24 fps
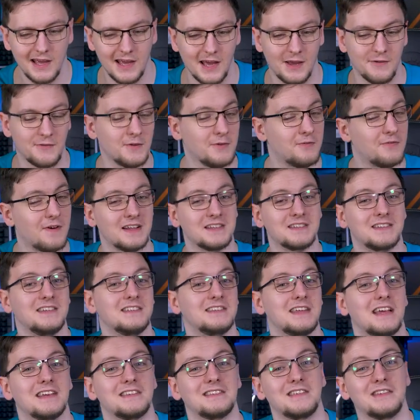If you fancy
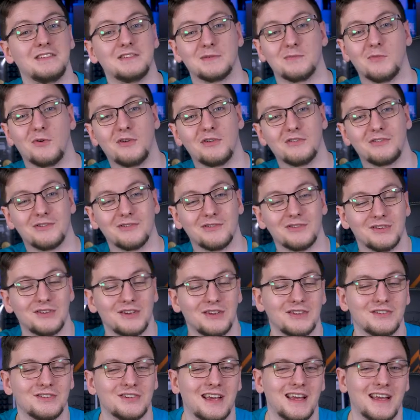testings and monitors,
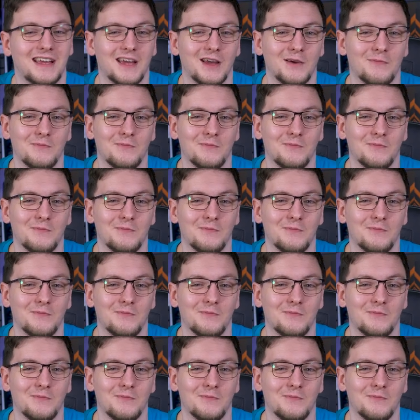you can check